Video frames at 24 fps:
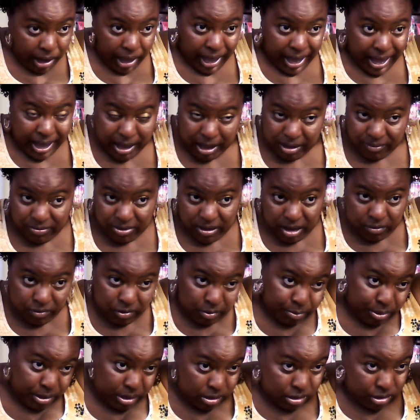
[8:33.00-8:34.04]
Now, I have
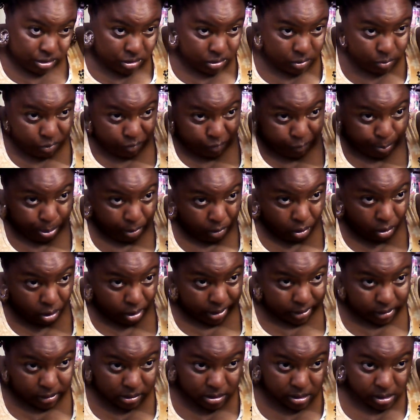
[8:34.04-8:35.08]
never been good with
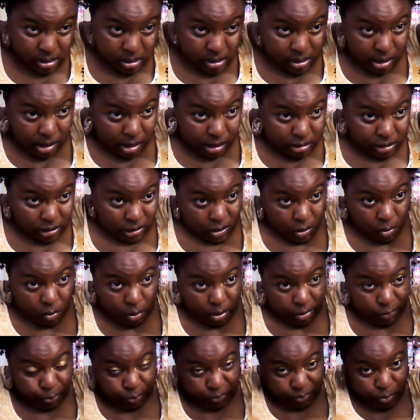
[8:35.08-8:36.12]
parts.
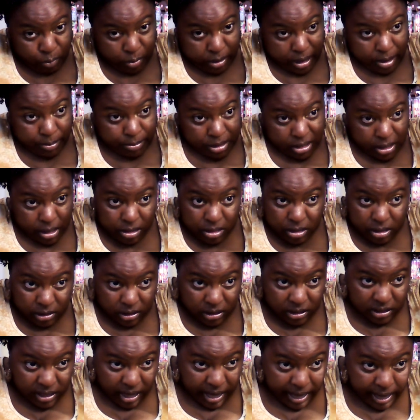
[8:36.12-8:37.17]
So when I'm done
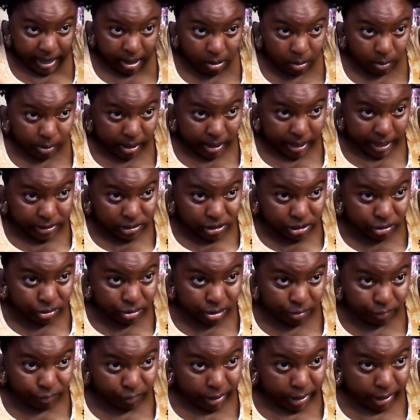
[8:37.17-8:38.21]
this style and I
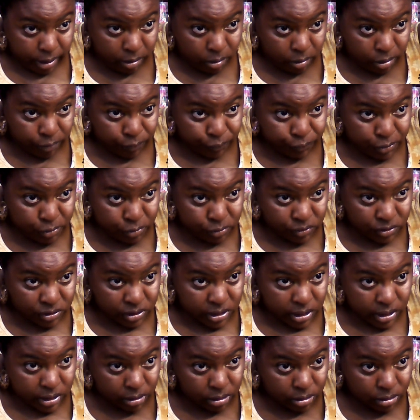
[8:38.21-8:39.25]
turn around, if you
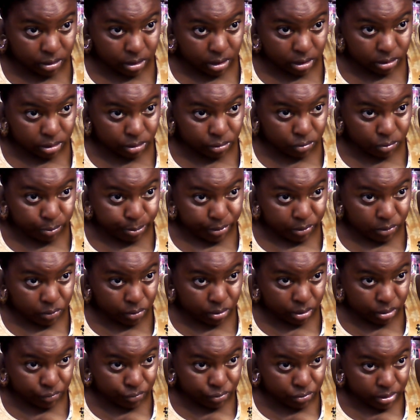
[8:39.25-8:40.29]
see it a little bit
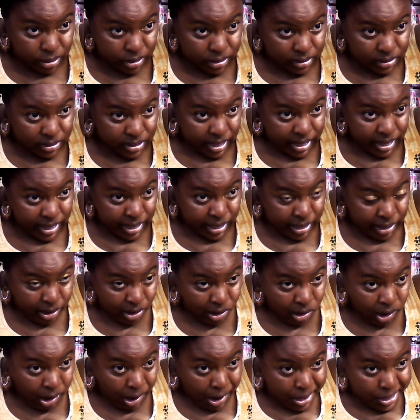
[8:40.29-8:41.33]
on the crooked side,
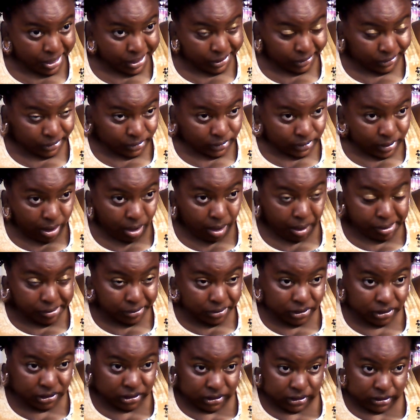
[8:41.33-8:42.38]

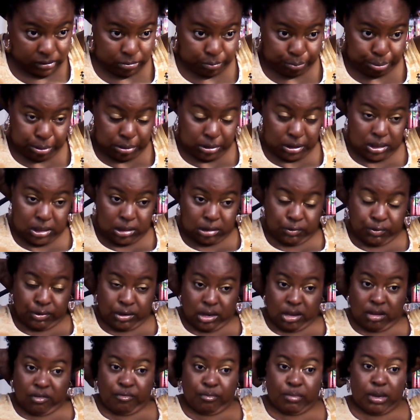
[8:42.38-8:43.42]
then please
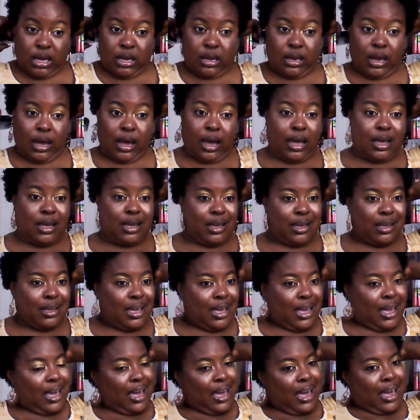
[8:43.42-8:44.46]
forgive me.
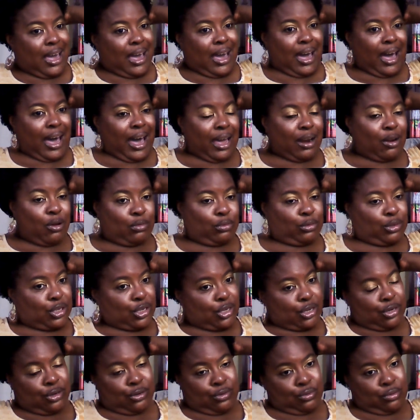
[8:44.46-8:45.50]
I don't
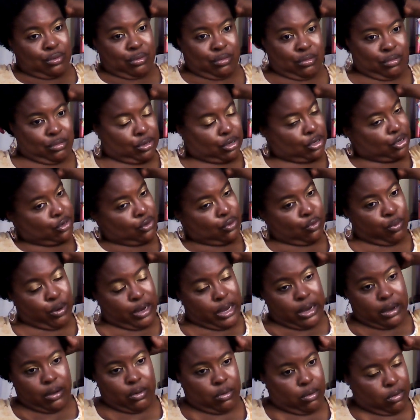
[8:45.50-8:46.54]
do too
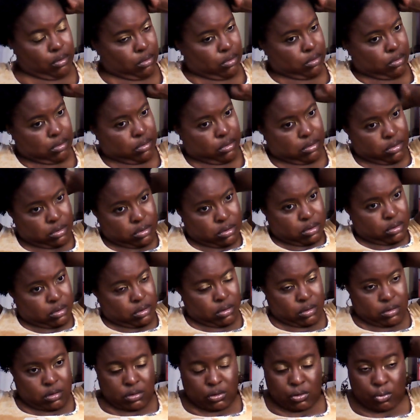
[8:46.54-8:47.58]
well
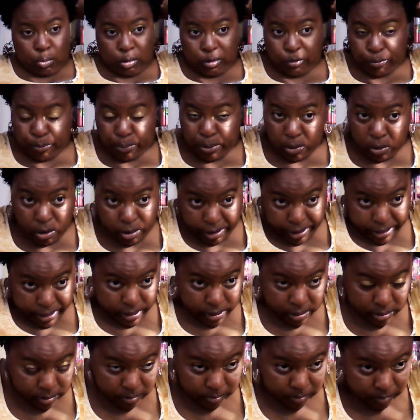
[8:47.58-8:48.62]
with
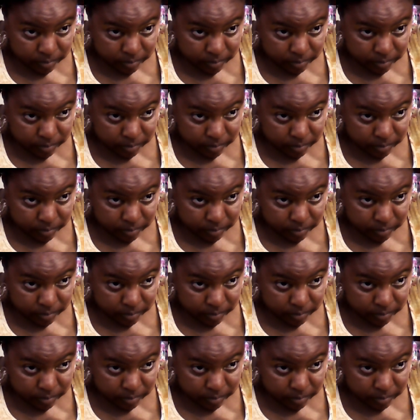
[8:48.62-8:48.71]
parting.